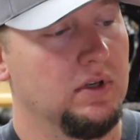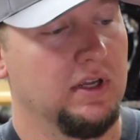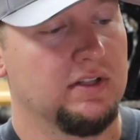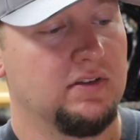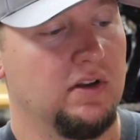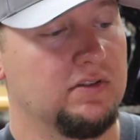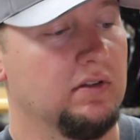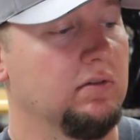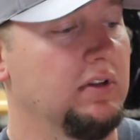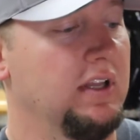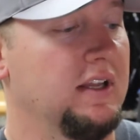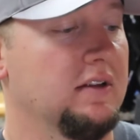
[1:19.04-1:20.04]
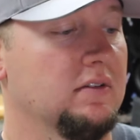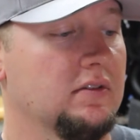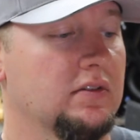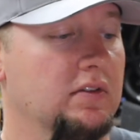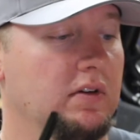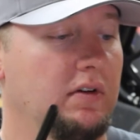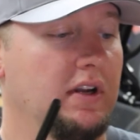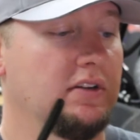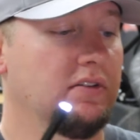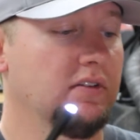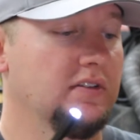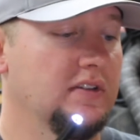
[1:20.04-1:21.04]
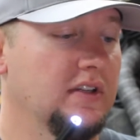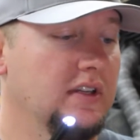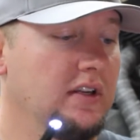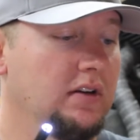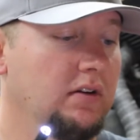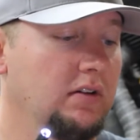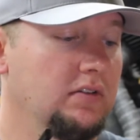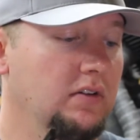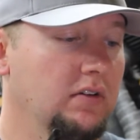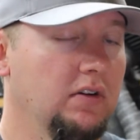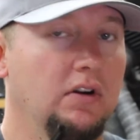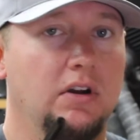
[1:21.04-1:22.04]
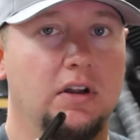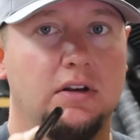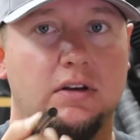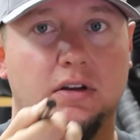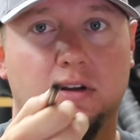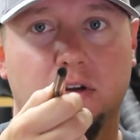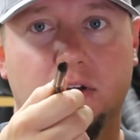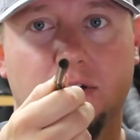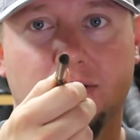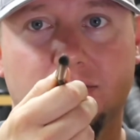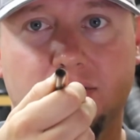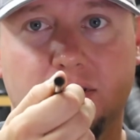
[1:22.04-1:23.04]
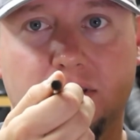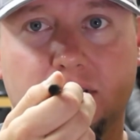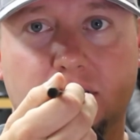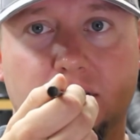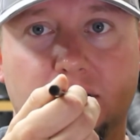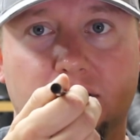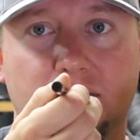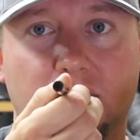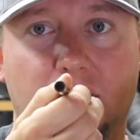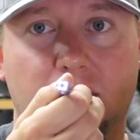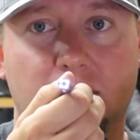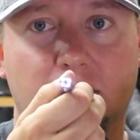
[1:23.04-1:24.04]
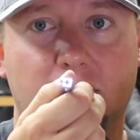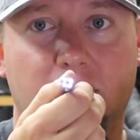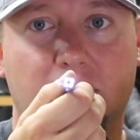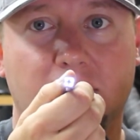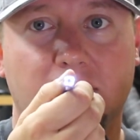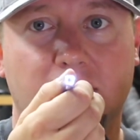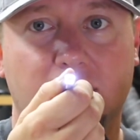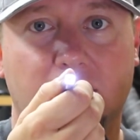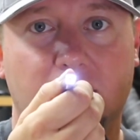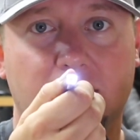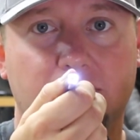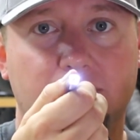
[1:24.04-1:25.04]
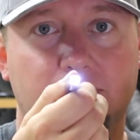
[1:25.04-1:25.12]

It's also lit, so as you can see here, I'll turn it on. See, it's got a little LED light